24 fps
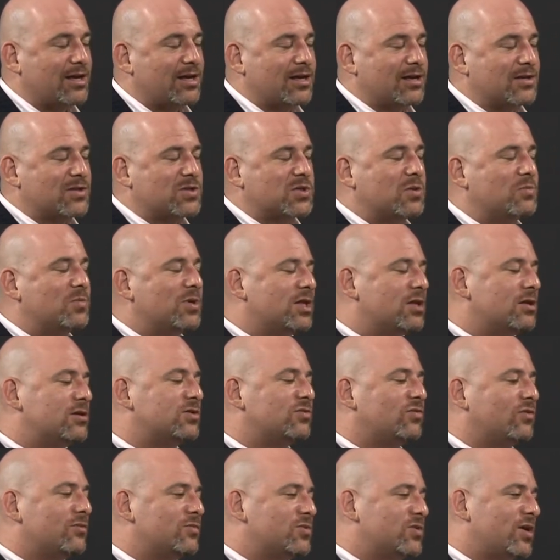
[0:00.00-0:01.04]
Assuming those
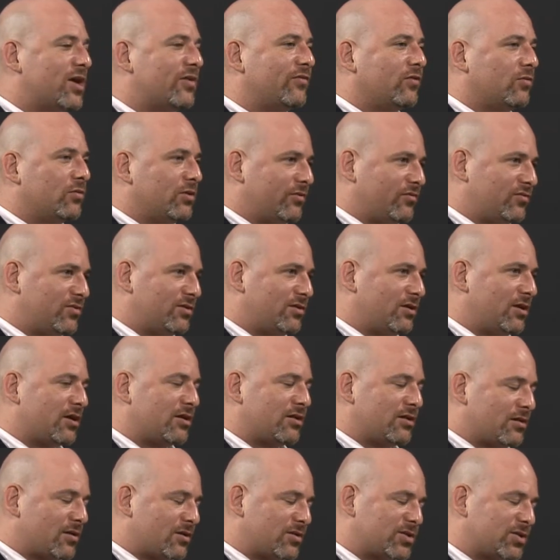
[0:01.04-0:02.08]
screens ever
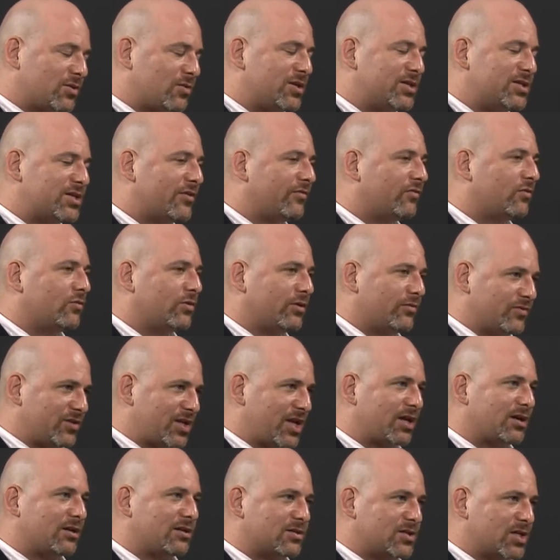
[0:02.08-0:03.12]
would have
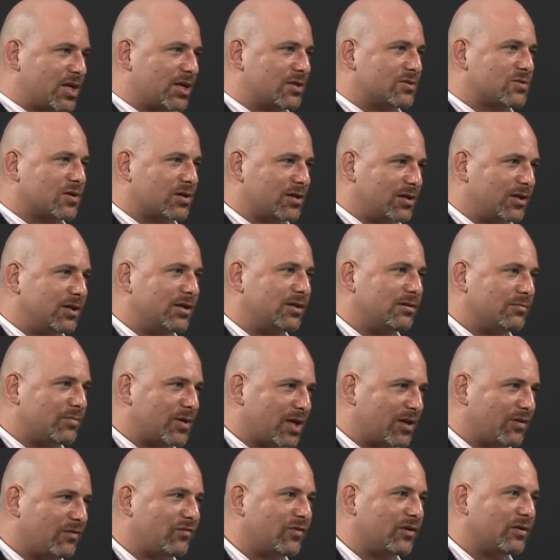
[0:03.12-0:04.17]
taken a chance on an
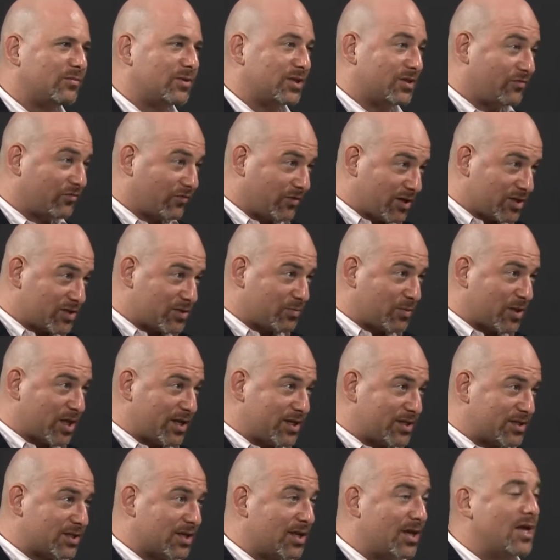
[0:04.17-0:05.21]
independent film in the first
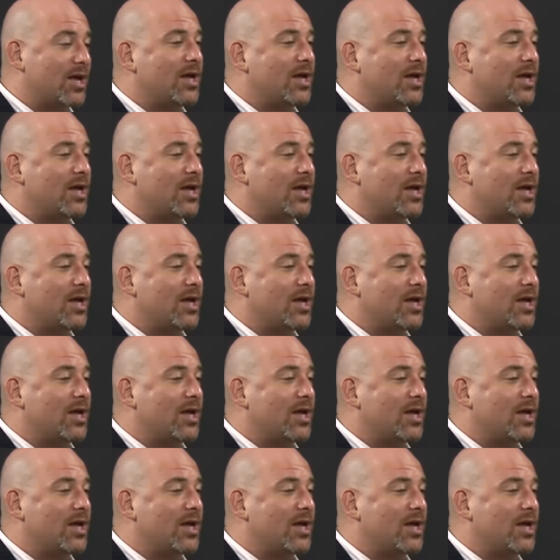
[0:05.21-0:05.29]
place,